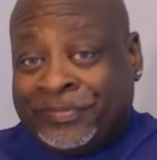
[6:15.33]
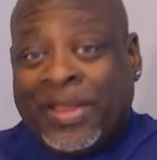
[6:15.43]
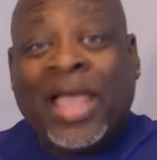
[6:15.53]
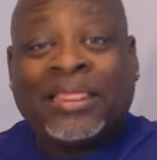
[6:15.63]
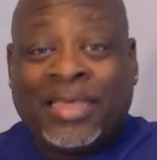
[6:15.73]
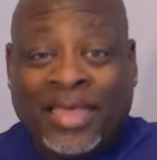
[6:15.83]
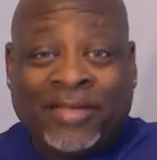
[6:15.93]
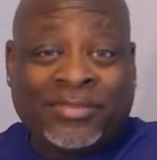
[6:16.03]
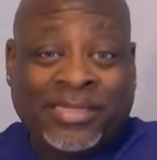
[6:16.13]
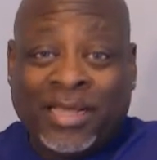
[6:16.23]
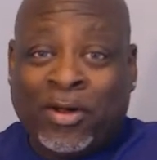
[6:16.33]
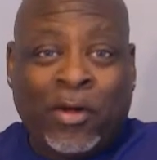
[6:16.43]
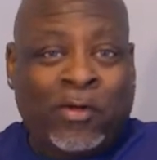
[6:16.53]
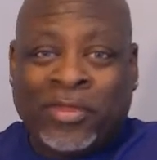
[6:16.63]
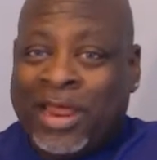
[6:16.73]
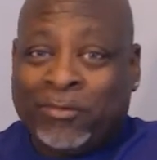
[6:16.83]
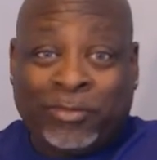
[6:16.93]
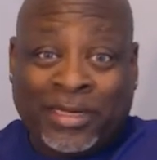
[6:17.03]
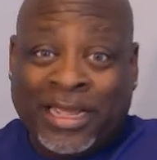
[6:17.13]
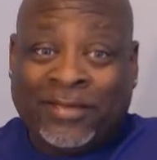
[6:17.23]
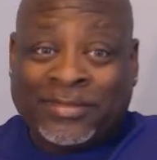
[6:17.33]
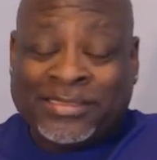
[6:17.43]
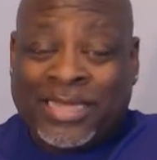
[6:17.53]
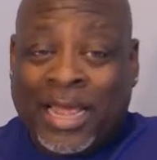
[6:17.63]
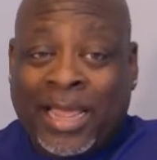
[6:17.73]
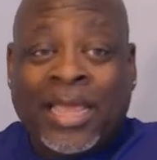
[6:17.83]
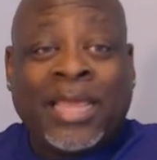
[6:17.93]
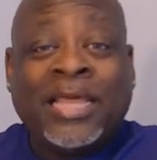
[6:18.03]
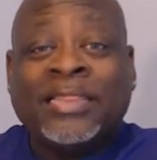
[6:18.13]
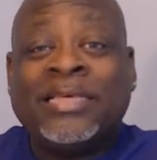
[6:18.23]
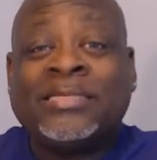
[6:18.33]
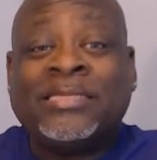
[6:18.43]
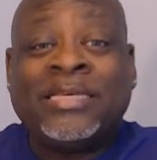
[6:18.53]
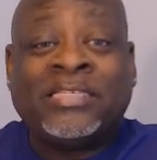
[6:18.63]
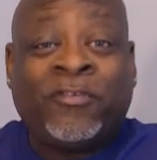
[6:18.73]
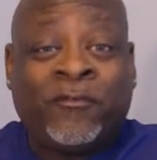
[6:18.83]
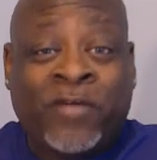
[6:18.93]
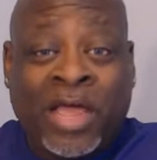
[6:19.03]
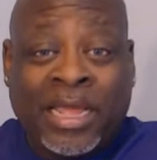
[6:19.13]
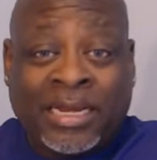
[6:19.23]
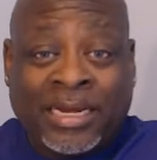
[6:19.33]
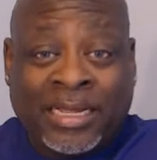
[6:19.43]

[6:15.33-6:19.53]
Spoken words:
I think I've said all that I really have to say. This is fun.